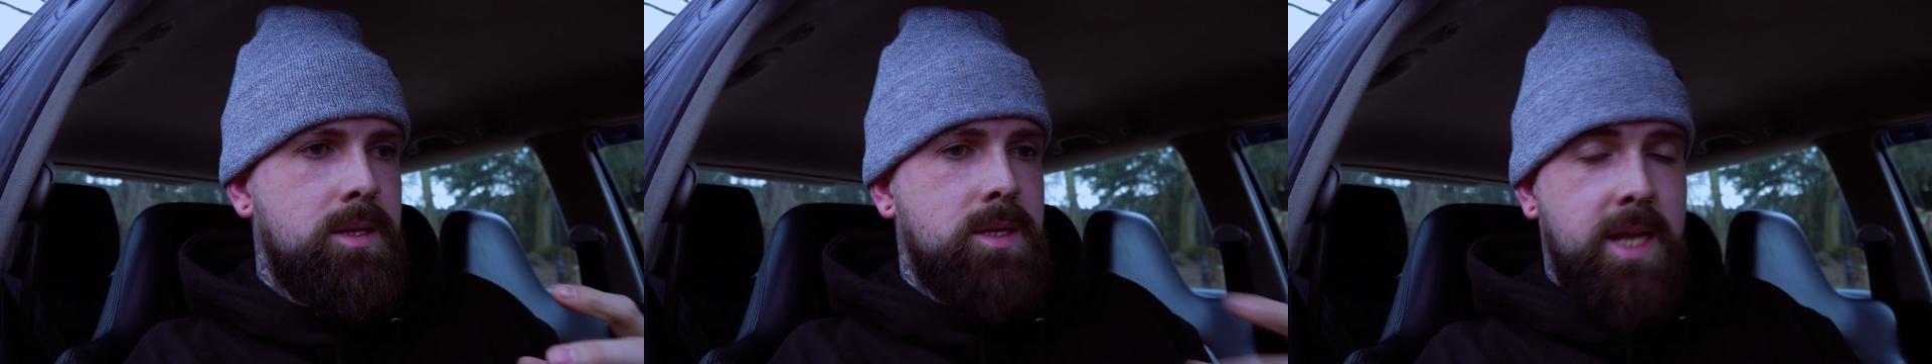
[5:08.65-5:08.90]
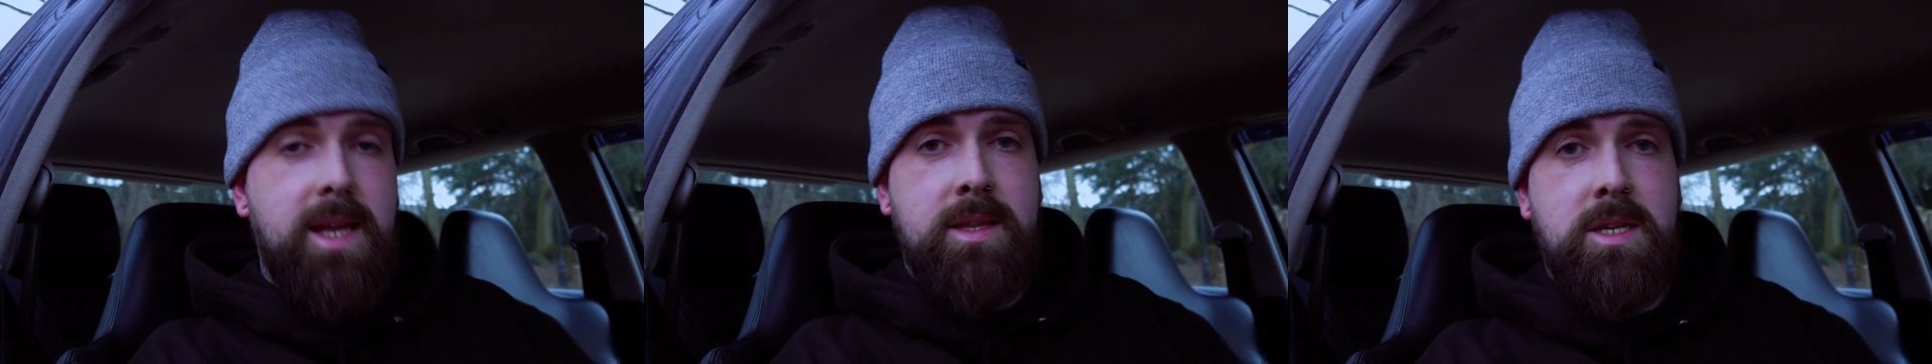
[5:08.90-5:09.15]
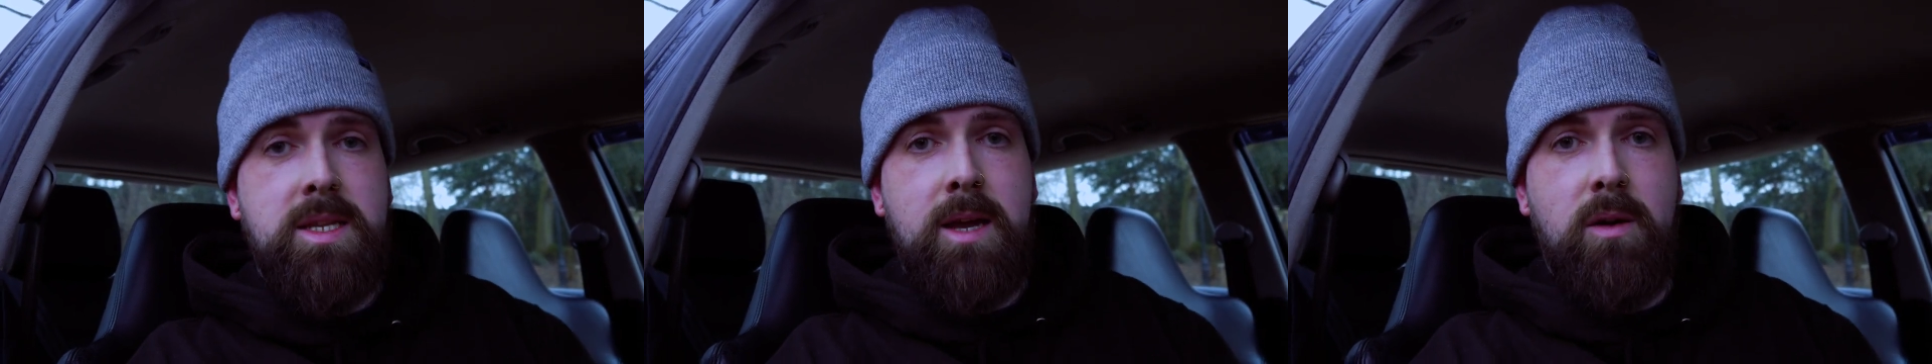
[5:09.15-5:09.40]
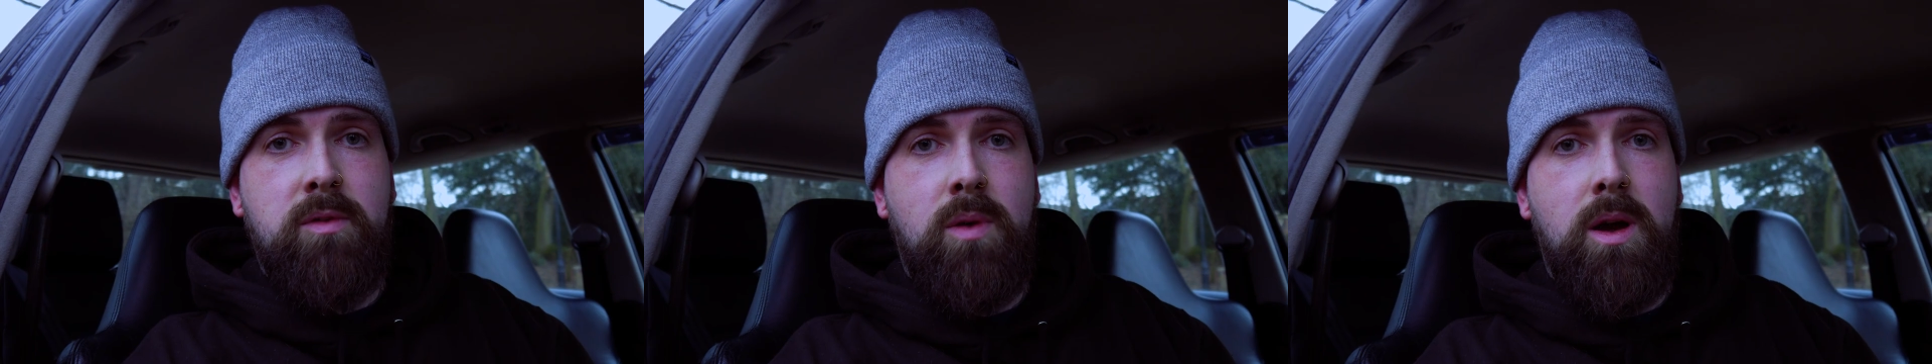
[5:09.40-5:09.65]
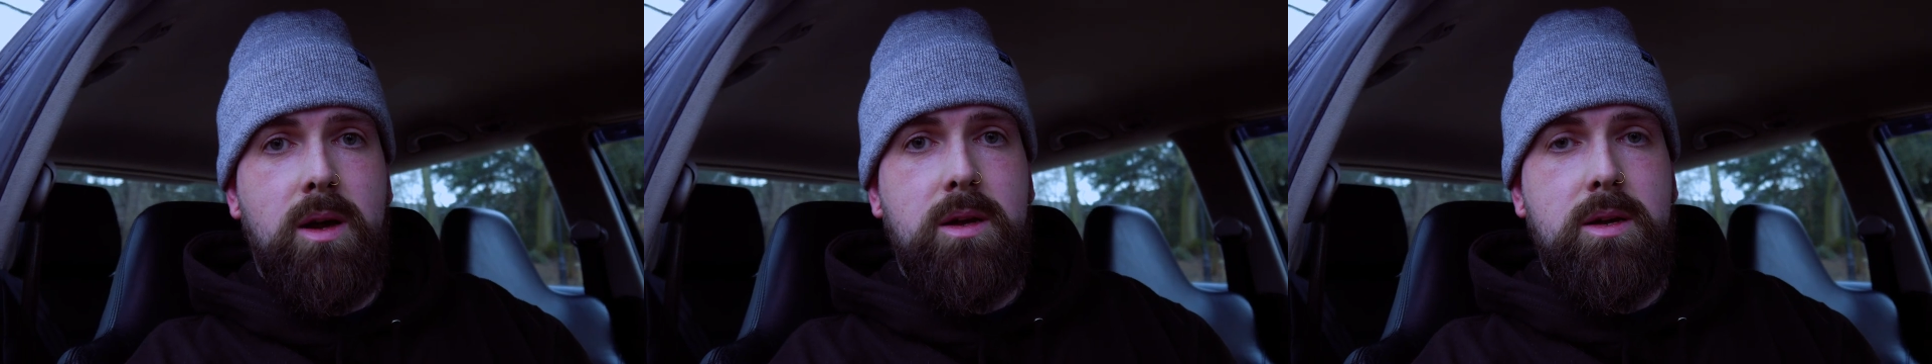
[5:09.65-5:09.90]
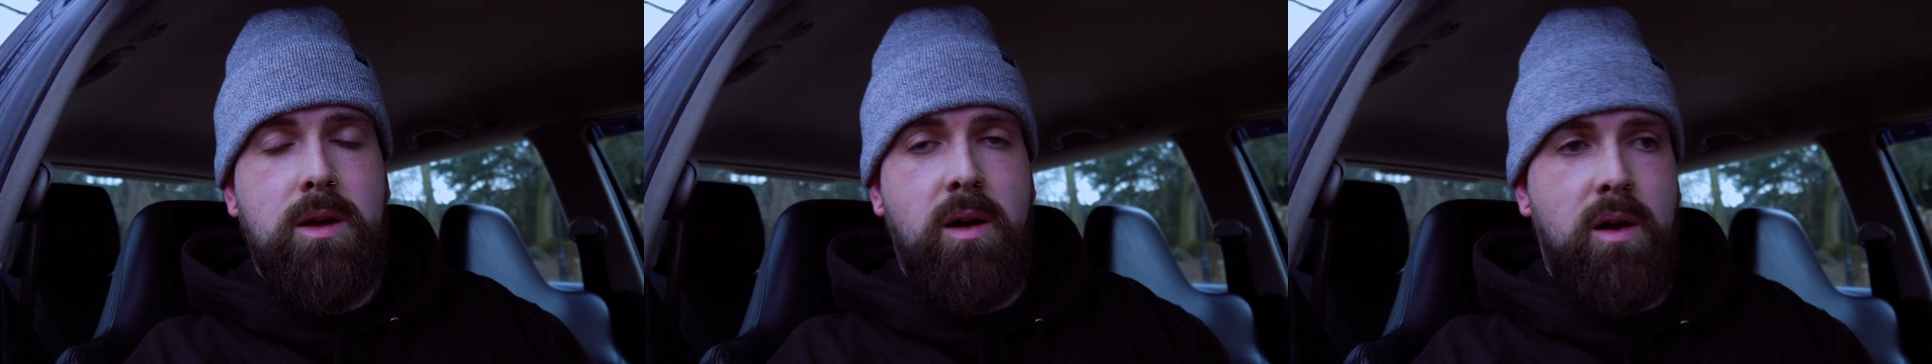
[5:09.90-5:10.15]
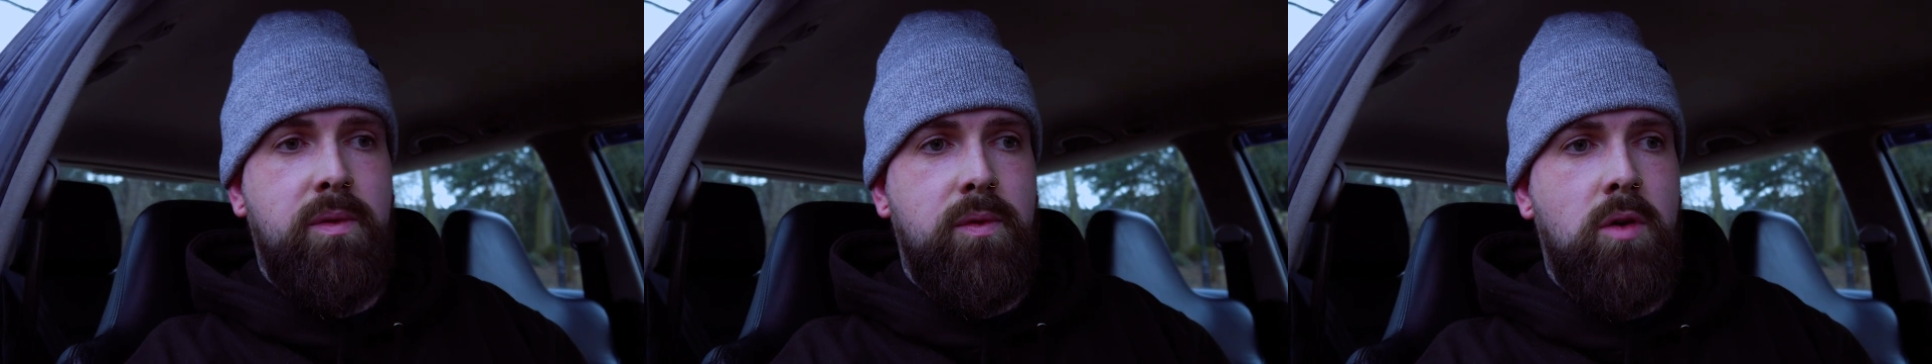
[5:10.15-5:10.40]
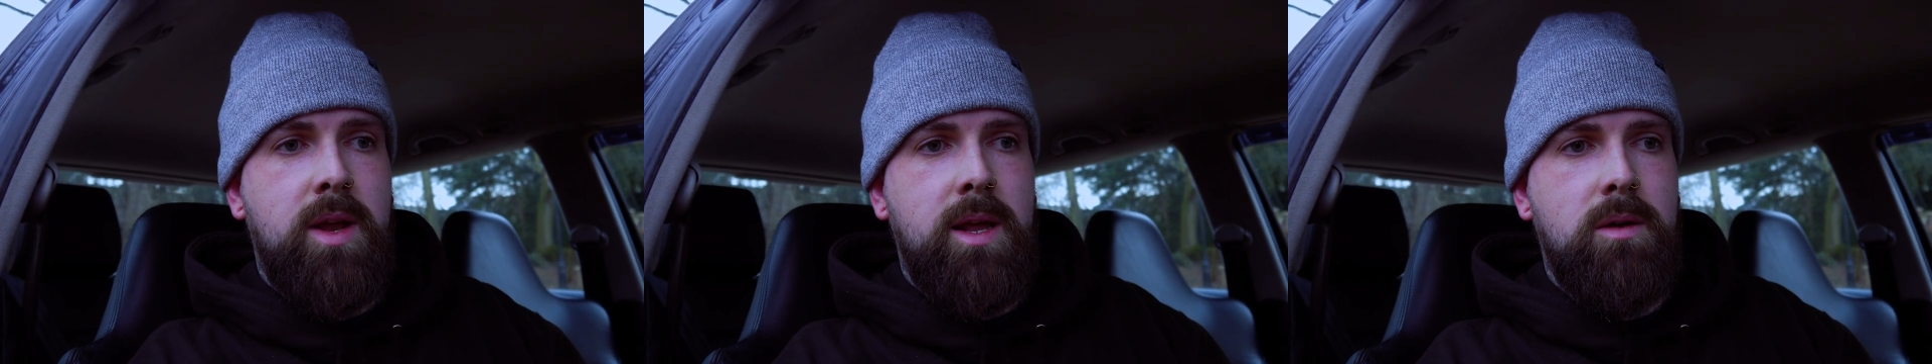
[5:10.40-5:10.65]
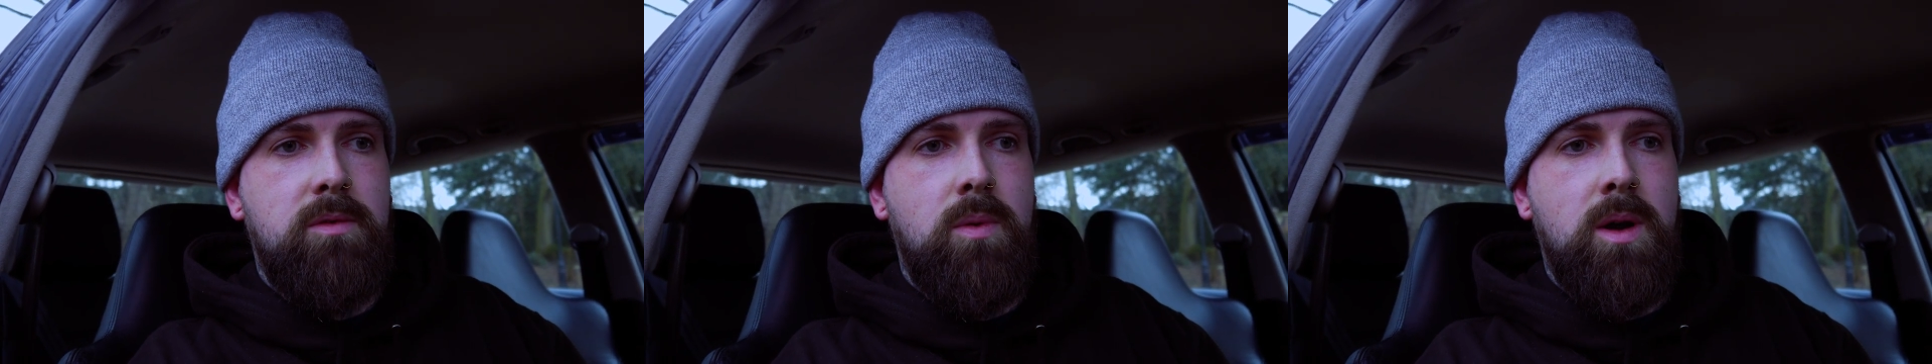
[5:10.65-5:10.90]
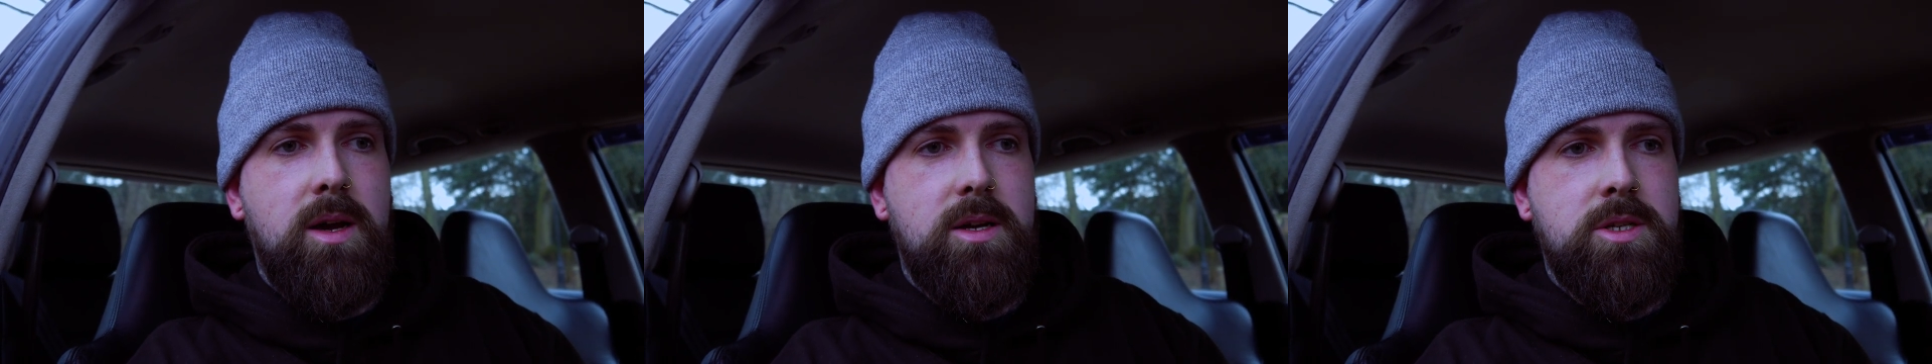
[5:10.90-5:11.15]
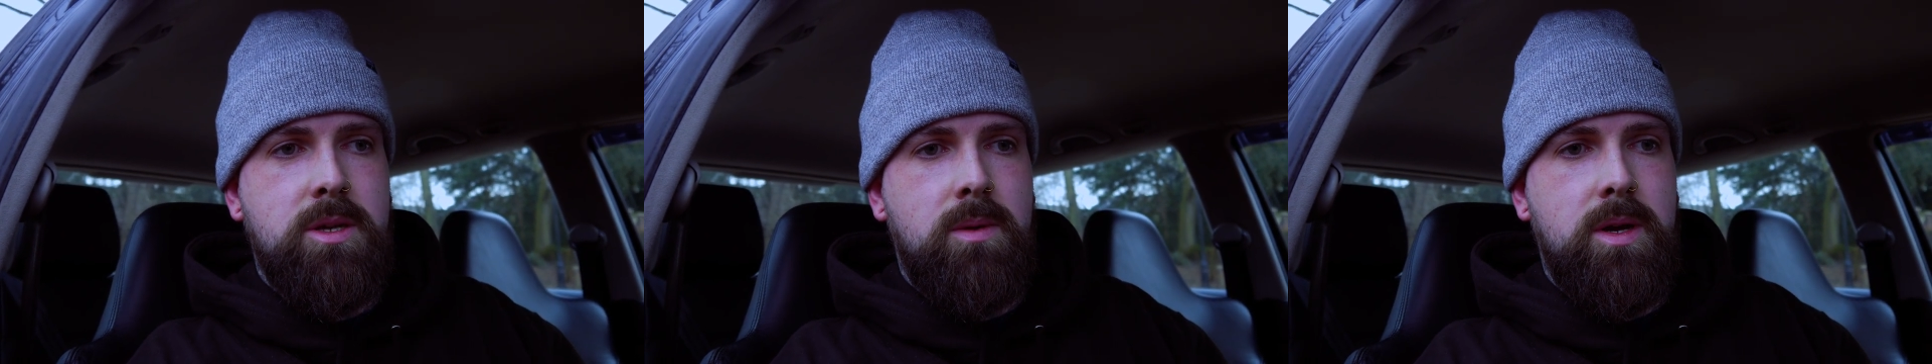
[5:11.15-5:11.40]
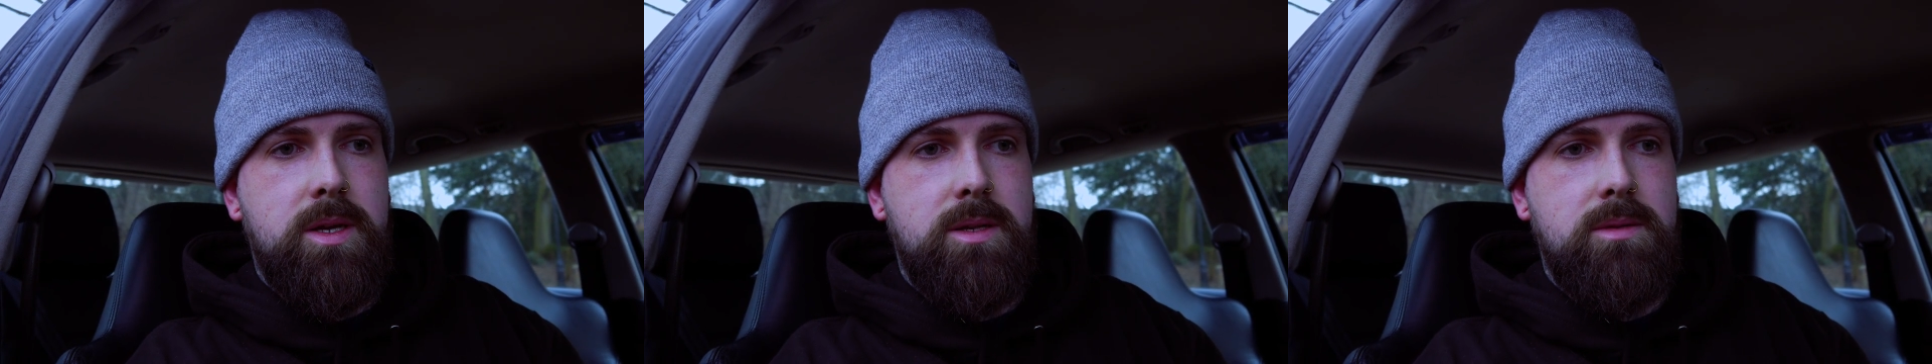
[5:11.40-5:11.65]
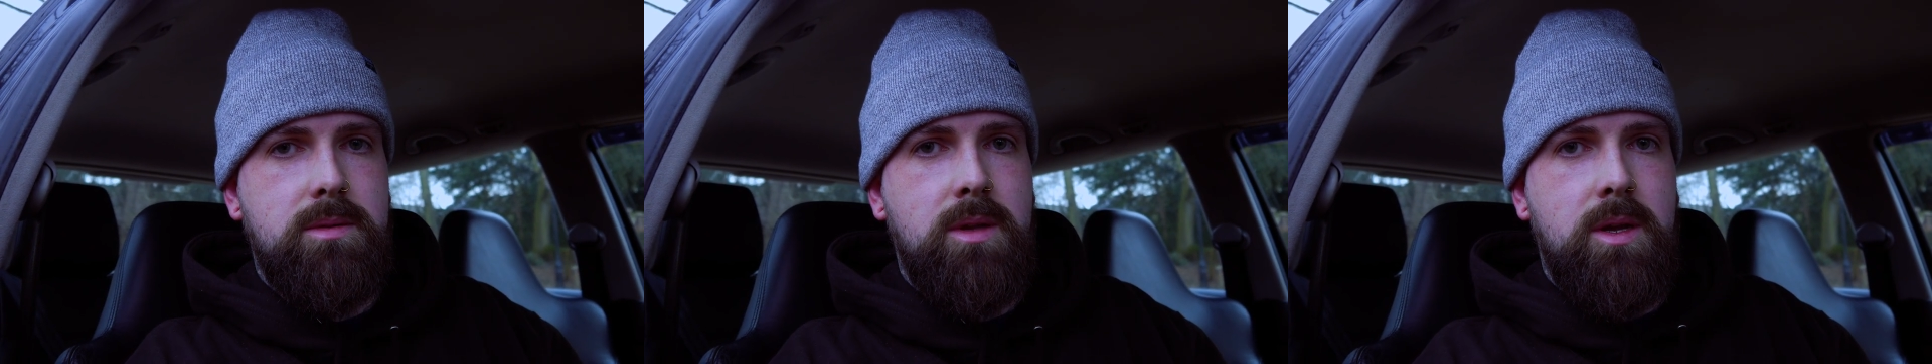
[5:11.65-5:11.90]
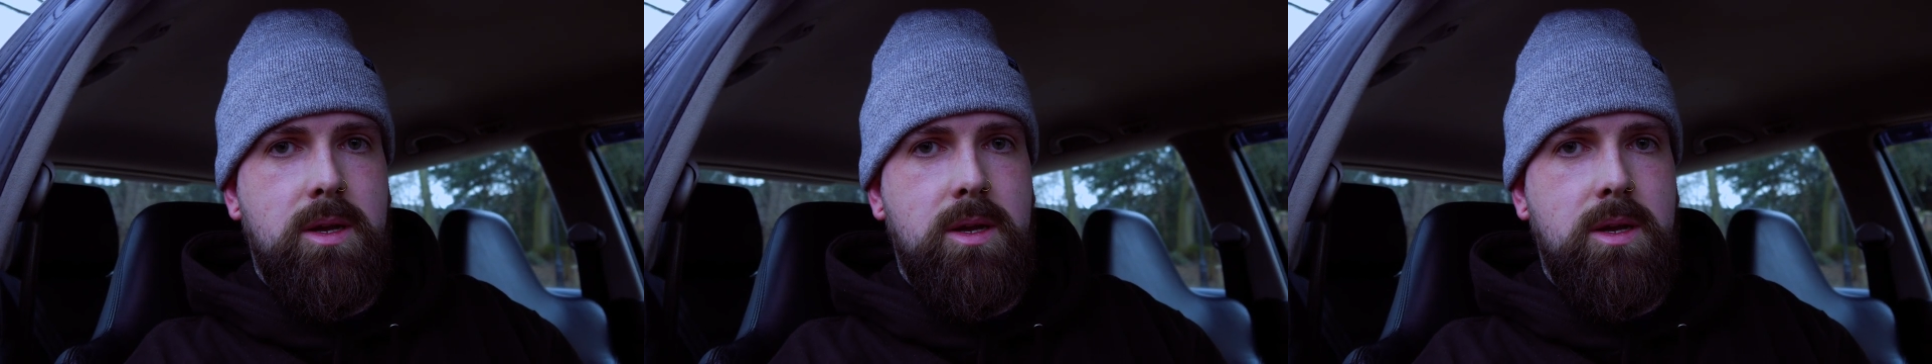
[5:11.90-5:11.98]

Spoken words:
take this day off work, a Friday off work, so I can